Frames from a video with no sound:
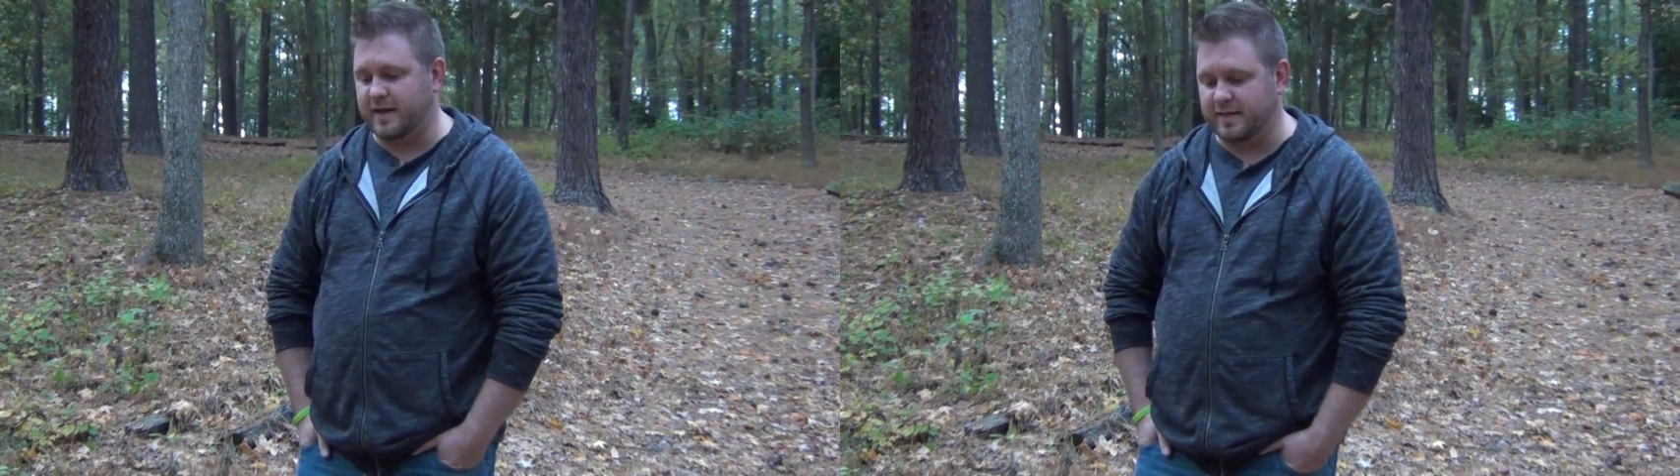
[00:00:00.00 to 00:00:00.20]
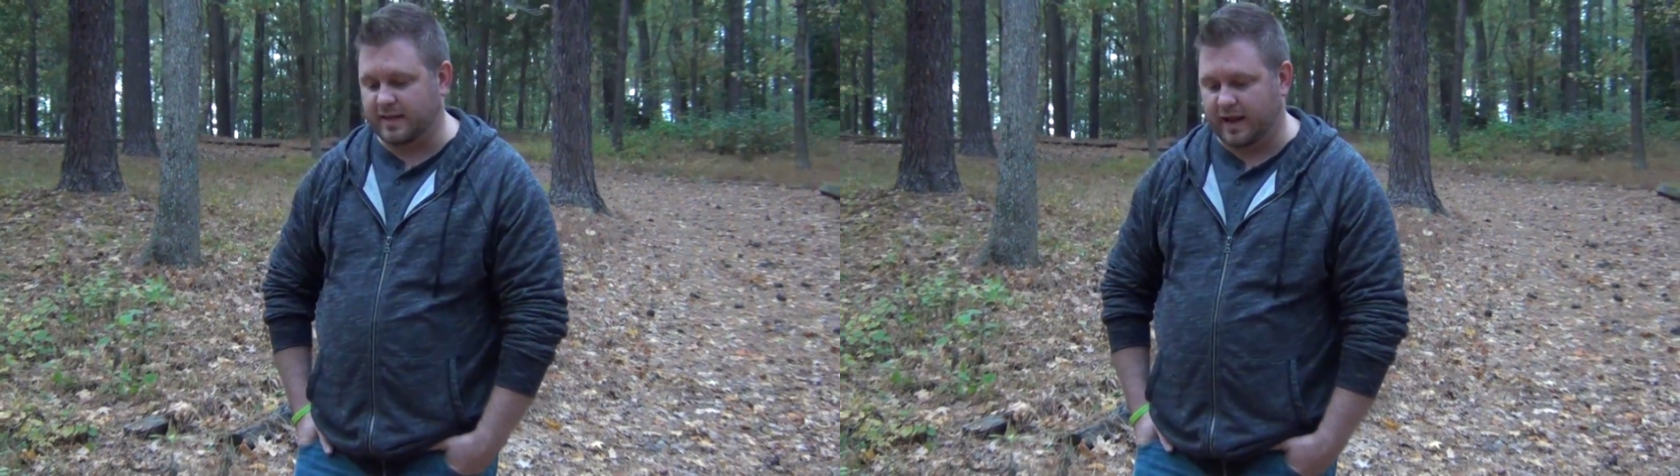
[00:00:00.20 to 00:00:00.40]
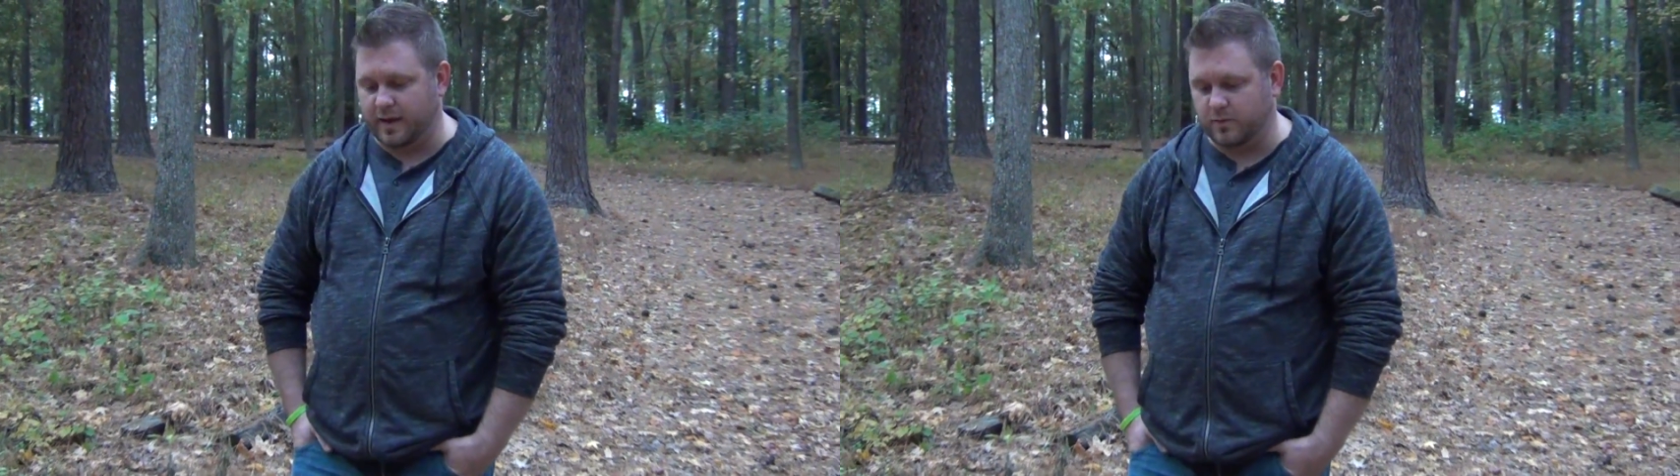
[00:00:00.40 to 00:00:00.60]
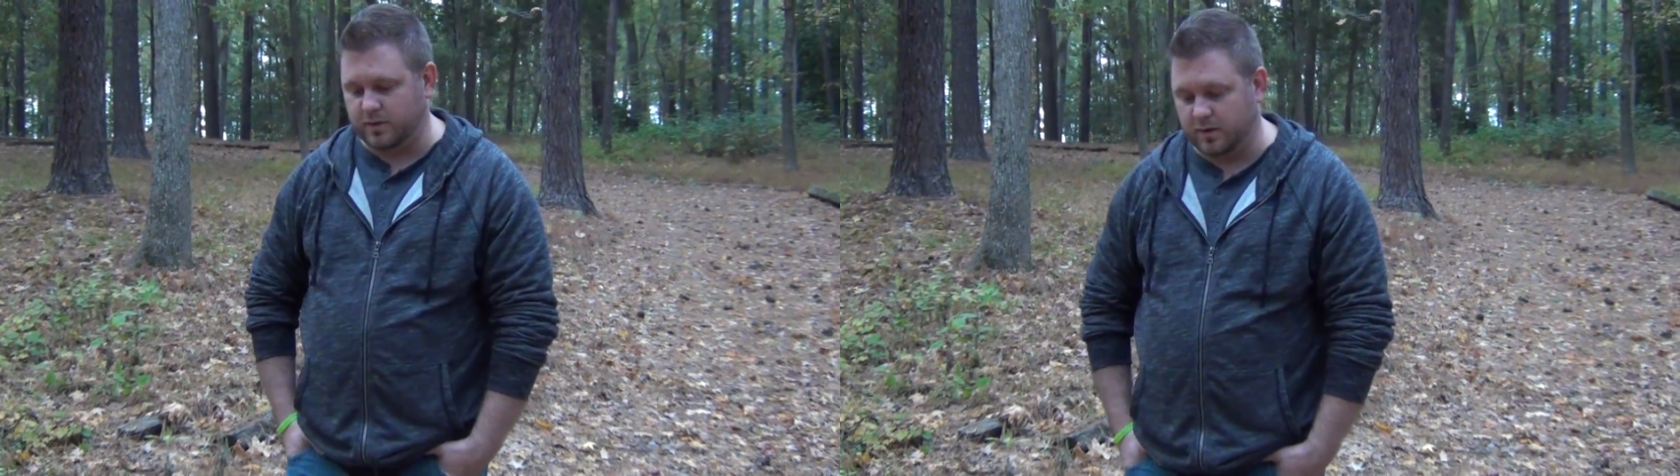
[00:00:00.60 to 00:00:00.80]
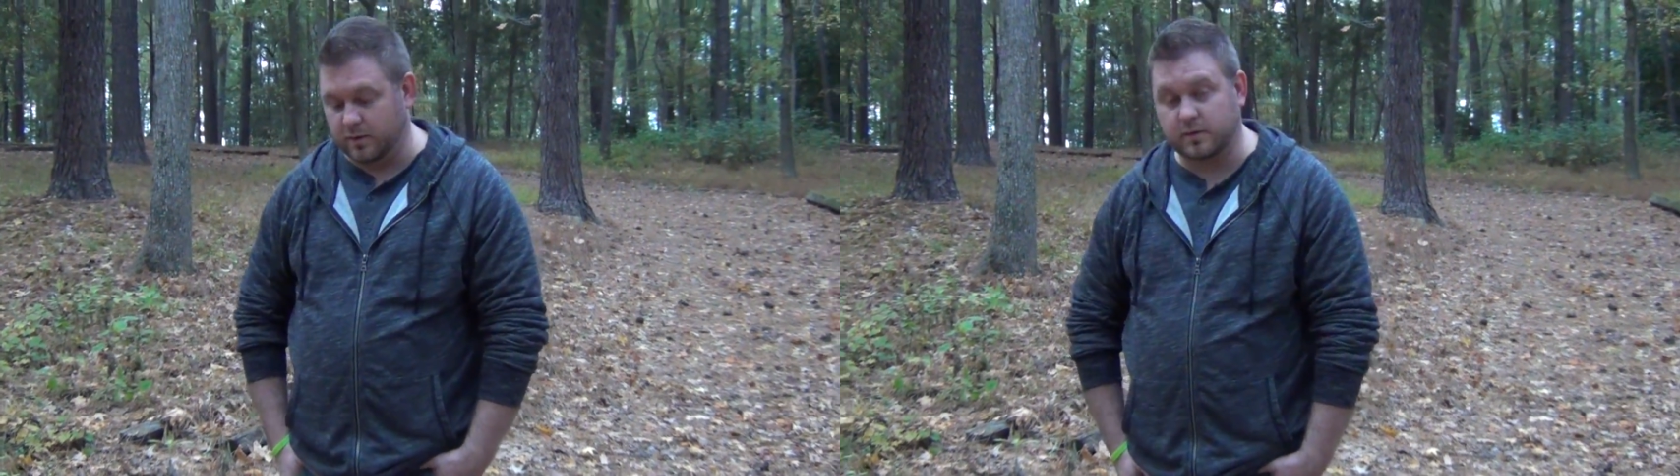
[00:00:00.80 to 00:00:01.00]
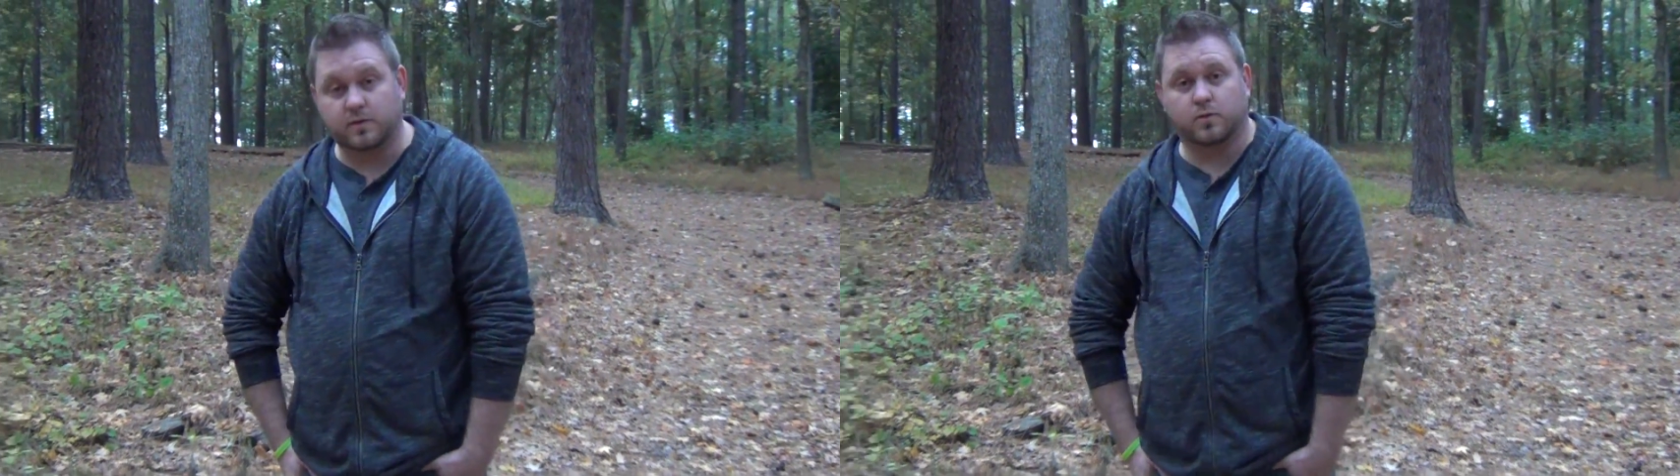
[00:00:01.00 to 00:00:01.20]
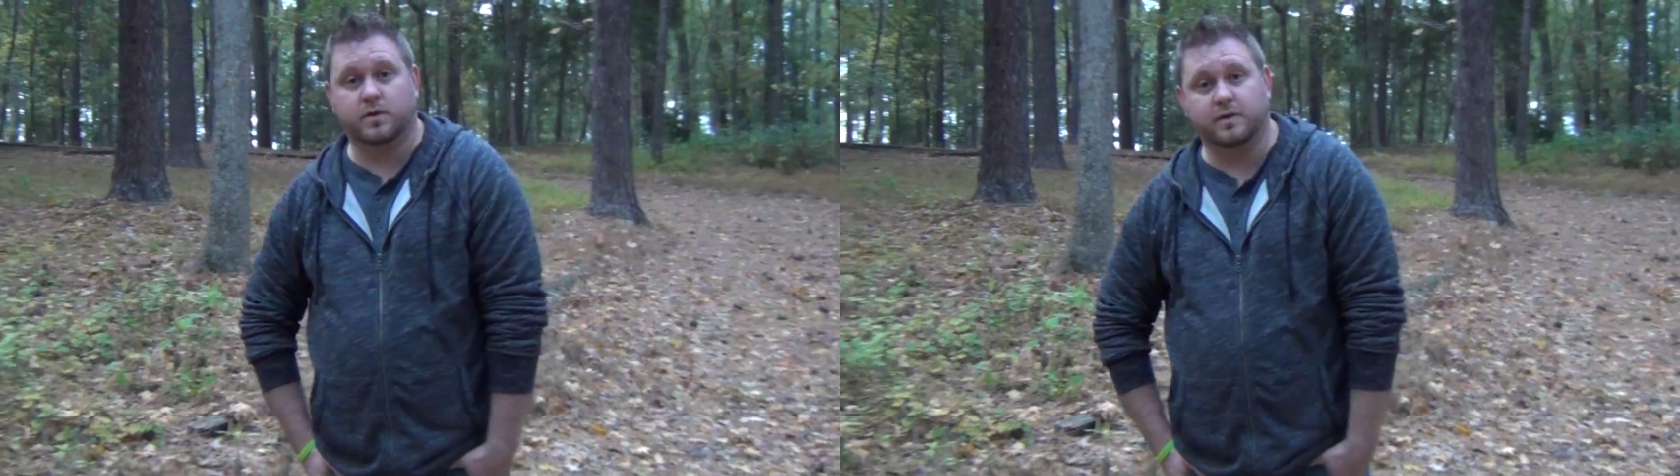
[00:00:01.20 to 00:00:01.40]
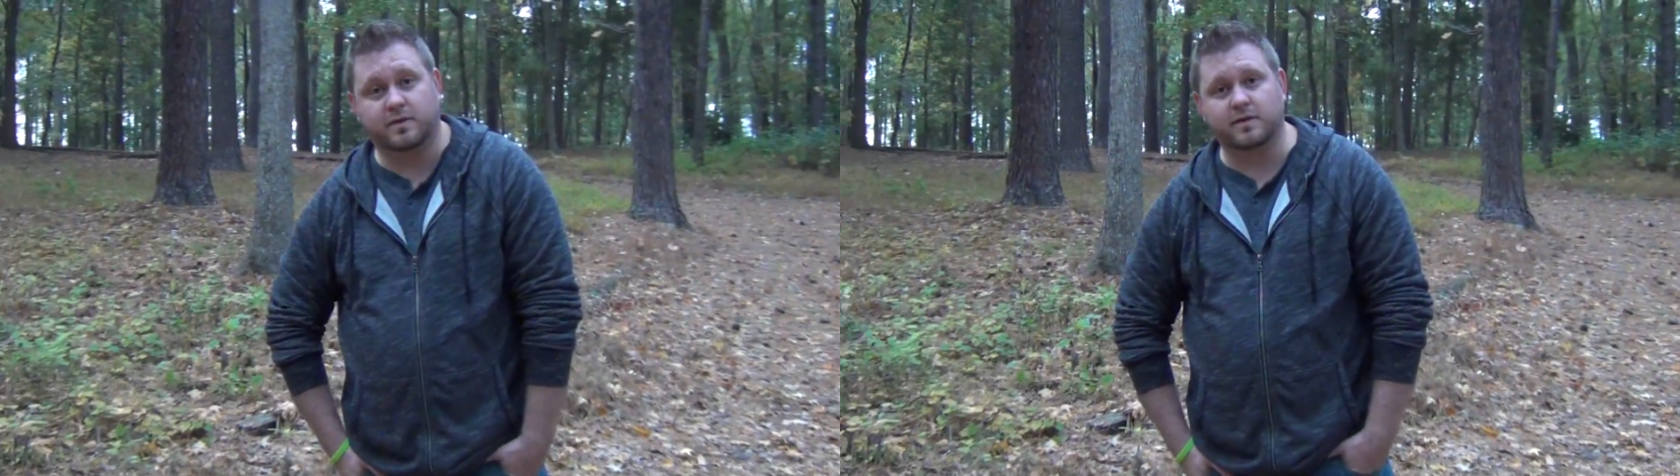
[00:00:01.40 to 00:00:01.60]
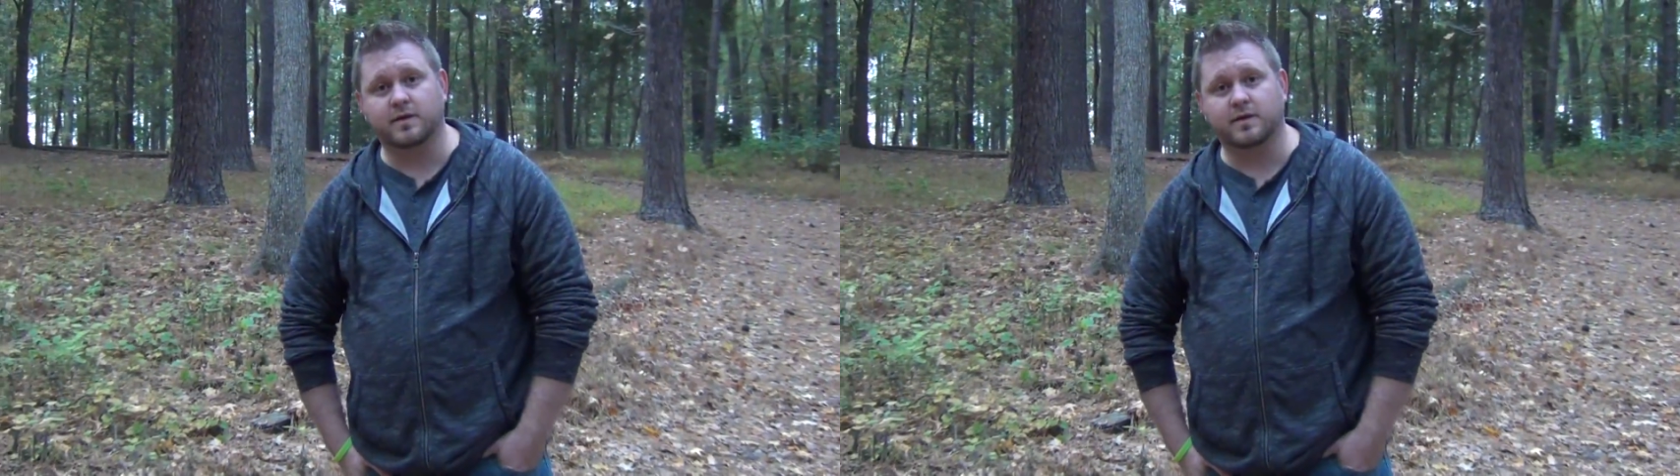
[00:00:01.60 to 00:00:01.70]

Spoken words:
And I would go into the woods,